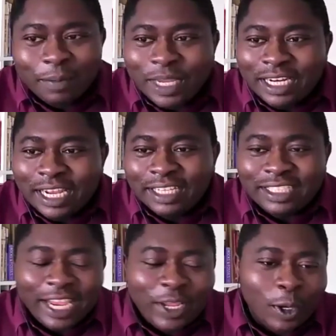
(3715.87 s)

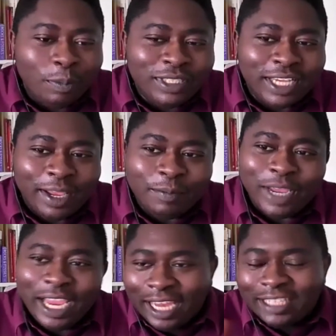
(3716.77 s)
in Jacobs.
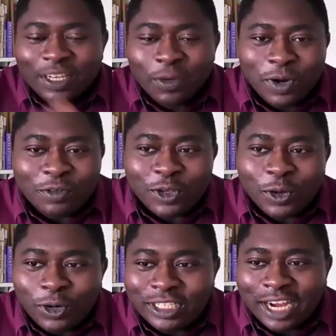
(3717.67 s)
I see one of
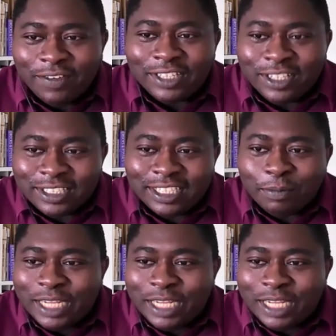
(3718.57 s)
your directors,